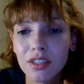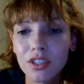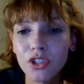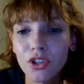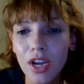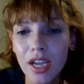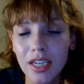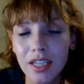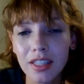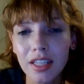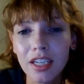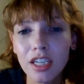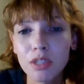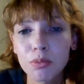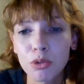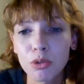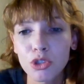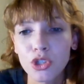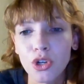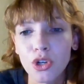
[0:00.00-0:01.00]
your
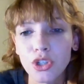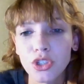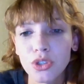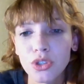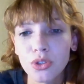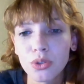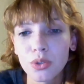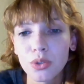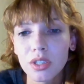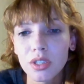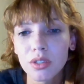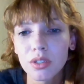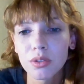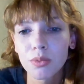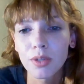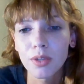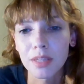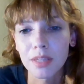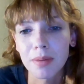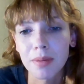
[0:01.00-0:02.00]
analytics will show you
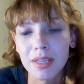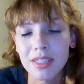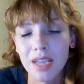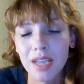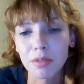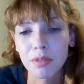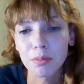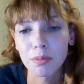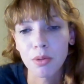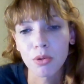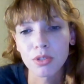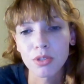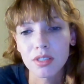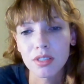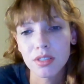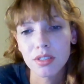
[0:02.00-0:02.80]
what the best time to post